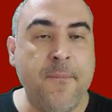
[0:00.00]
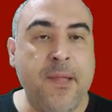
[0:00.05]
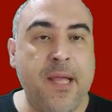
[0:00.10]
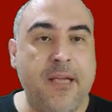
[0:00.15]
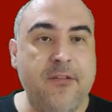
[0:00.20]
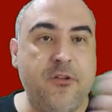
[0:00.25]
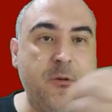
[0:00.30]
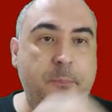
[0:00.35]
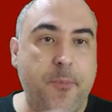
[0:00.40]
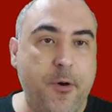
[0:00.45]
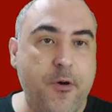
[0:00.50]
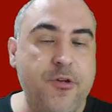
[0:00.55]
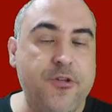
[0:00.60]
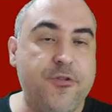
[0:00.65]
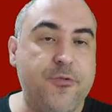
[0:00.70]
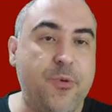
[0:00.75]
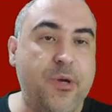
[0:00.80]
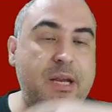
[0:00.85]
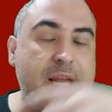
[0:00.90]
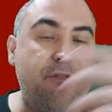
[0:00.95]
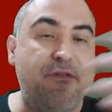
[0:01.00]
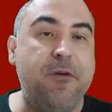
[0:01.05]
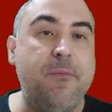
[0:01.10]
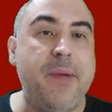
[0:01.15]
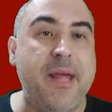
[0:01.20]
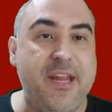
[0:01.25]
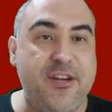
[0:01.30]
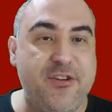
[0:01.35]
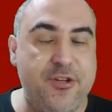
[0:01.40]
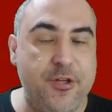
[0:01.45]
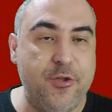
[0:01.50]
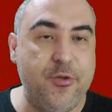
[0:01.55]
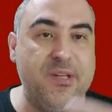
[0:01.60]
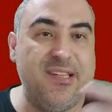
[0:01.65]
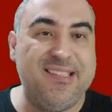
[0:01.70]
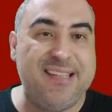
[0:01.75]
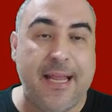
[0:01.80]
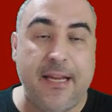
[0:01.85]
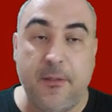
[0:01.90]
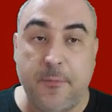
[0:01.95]
as opposed to an affirmation, to a
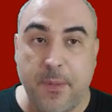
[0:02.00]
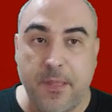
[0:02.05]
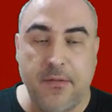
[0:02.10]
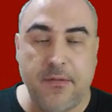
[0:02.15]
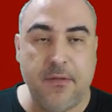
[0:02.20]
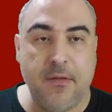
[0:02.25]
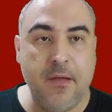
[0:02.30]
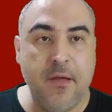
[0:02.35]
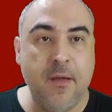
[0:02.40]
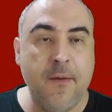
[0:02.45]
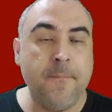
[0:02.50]
statement.